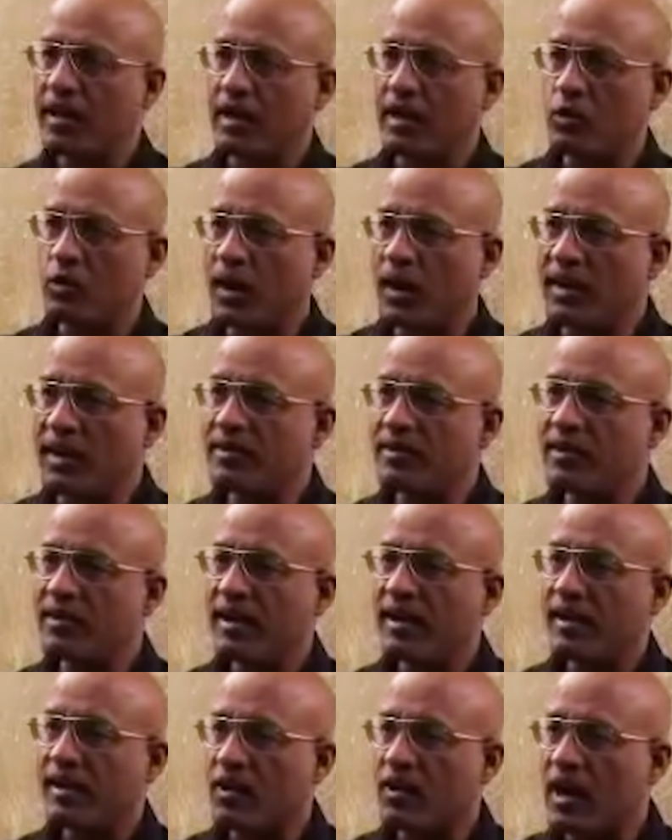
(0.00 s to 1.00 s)
Reverse, reverse
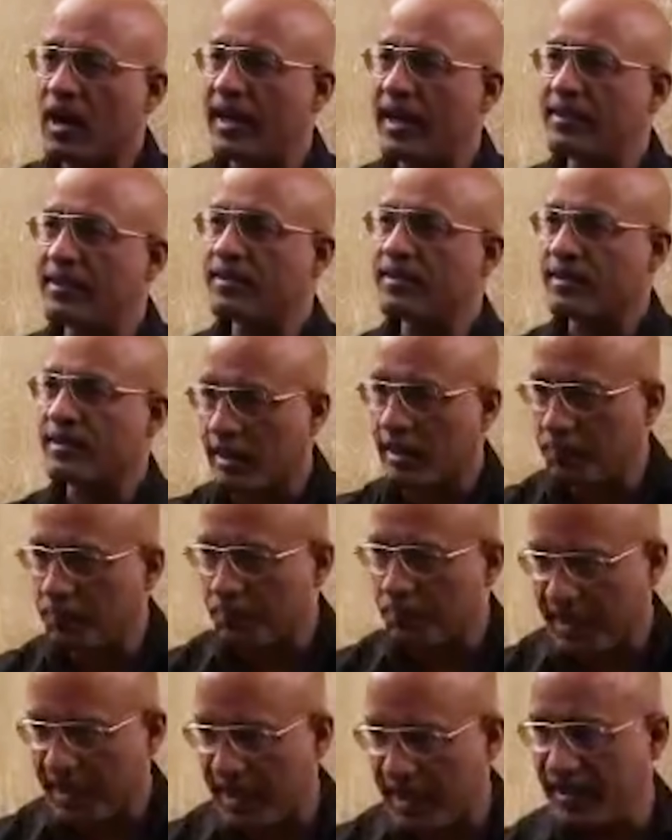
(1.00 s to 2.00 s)

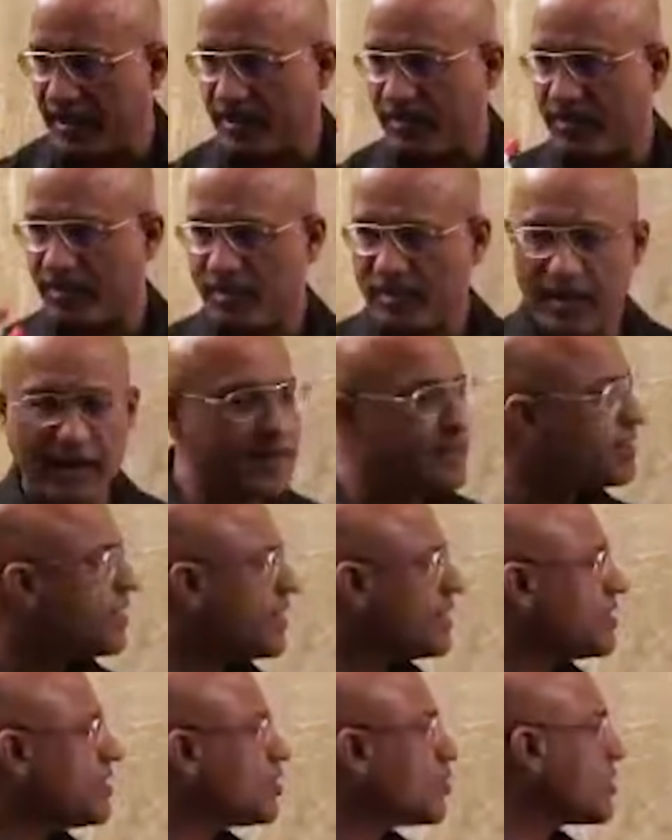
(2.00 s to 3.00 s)
transcriptase, right?
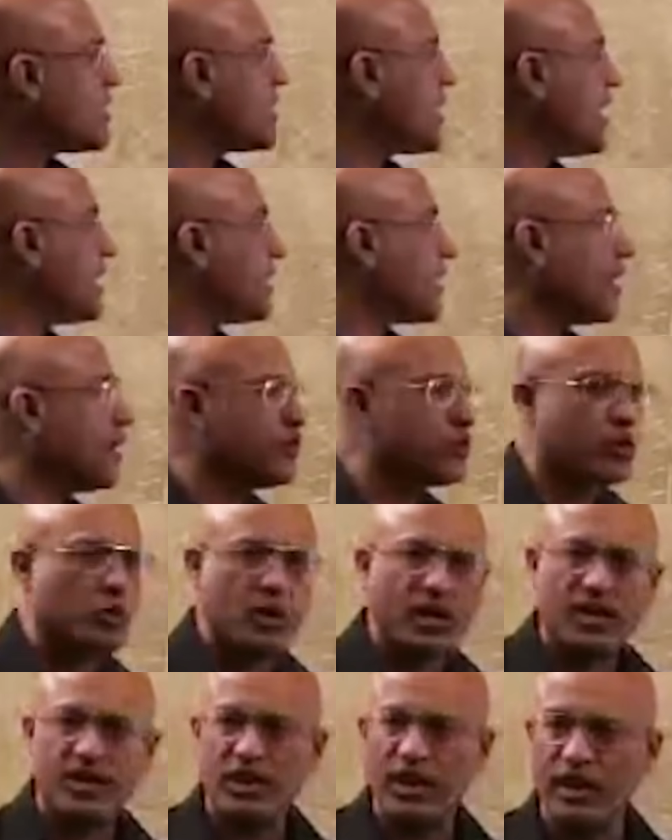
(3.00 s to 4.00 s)
This was a little
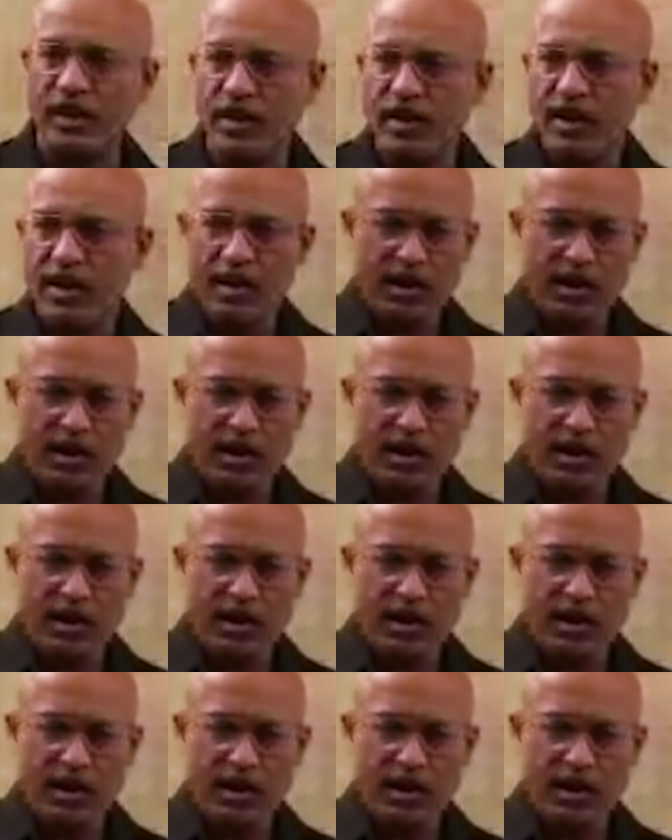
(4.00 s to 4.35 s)
introduction.